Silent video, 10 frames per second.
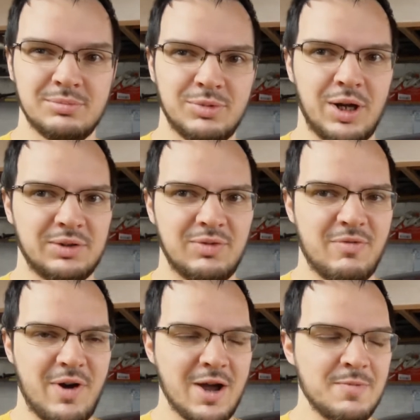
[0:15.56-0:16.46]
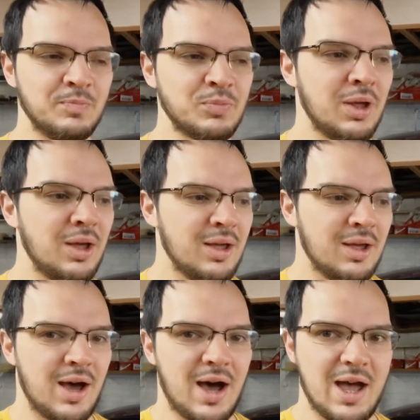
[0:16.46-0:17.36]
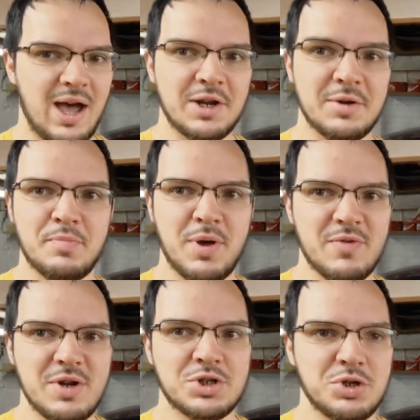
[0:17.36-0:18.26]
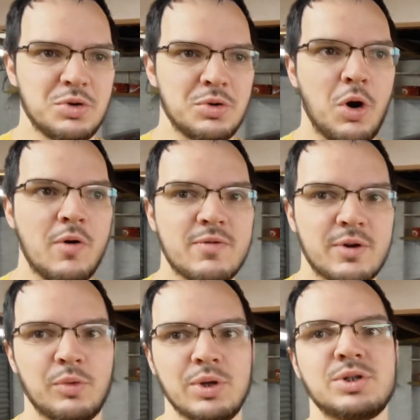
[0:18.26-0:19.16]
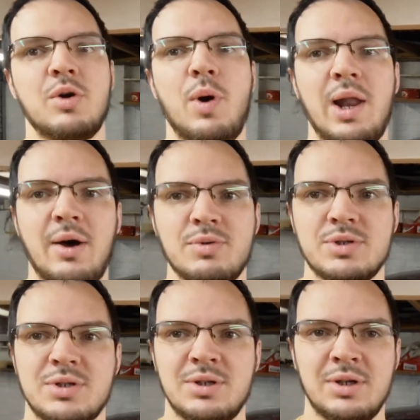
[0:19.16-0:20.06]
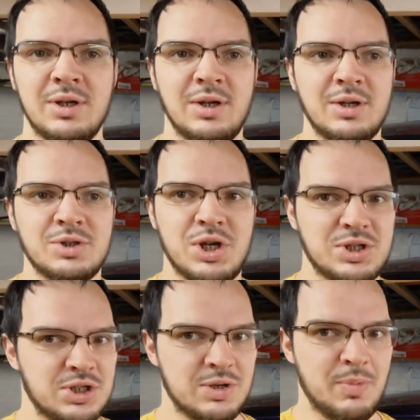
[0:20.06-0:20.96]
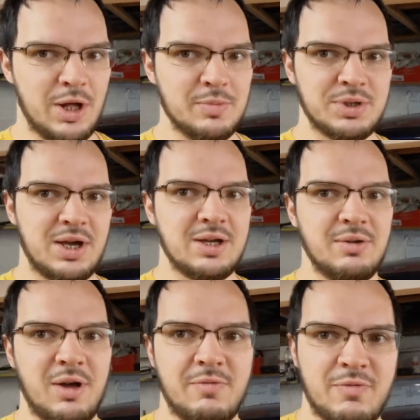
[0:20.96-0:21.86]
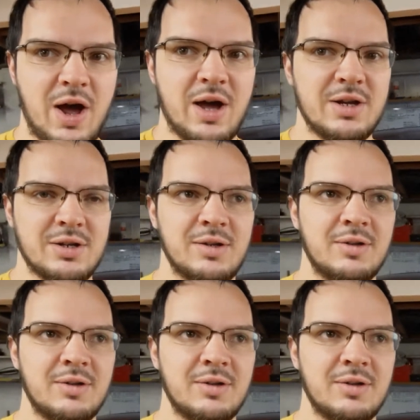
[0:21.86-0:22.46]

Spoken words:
relatively fine. I had a bit of an issue over the winter while I was changing some bulbs. I fried